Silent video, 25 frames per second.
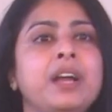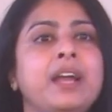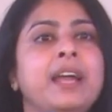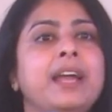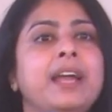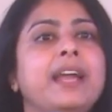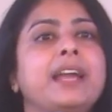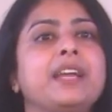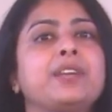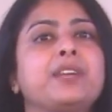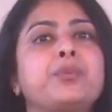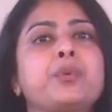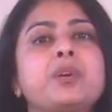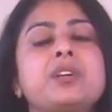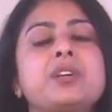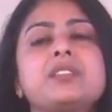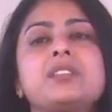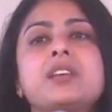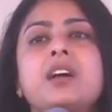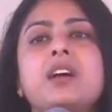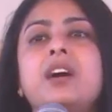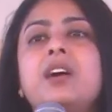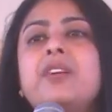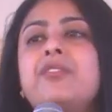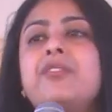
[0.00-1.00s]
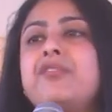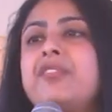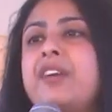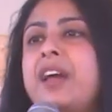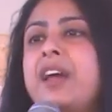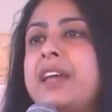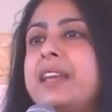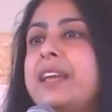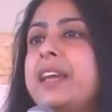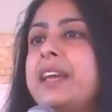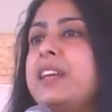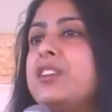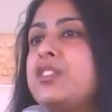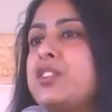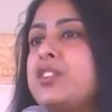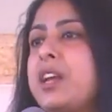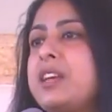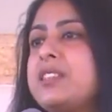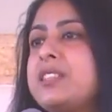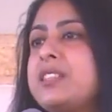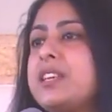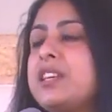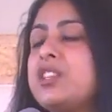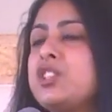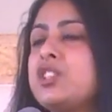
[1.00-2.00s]
it was a very
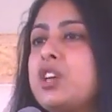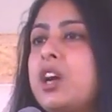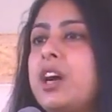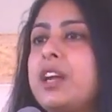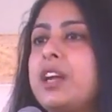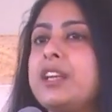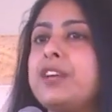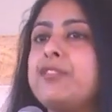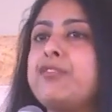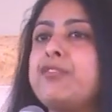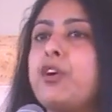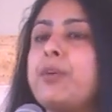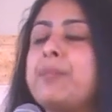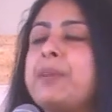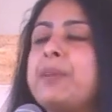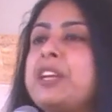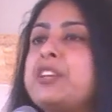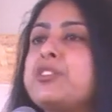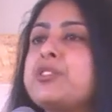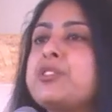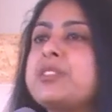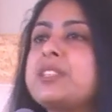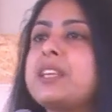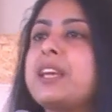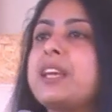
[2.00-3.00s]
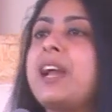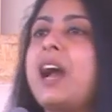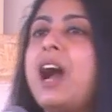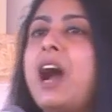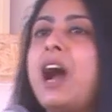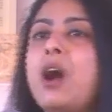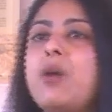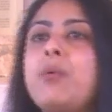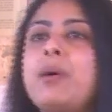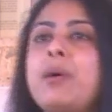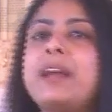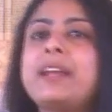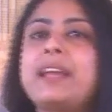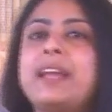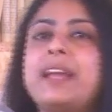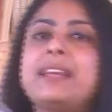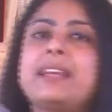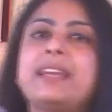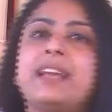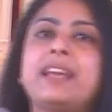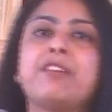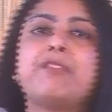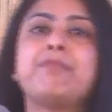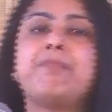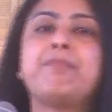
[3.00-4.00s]
interesting journey for me to see how I can
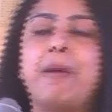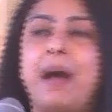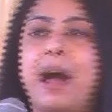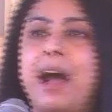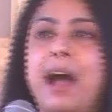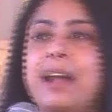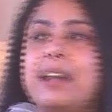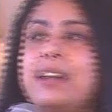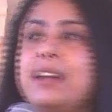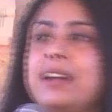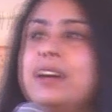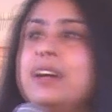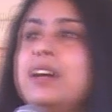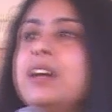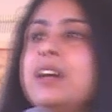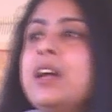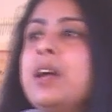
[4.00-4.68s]
give back,